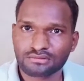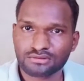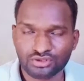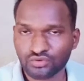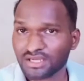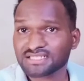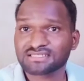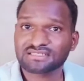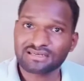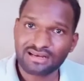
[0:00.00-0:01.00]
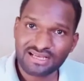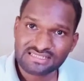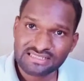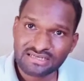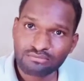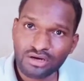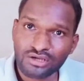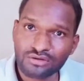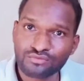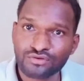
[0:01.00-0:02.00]
You can see the grassland
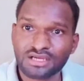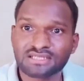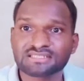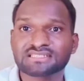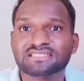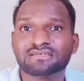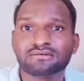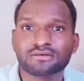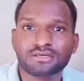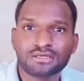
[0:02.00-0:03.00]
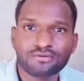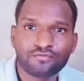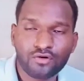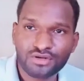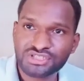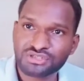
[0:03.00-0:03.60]
biome, you can see the forest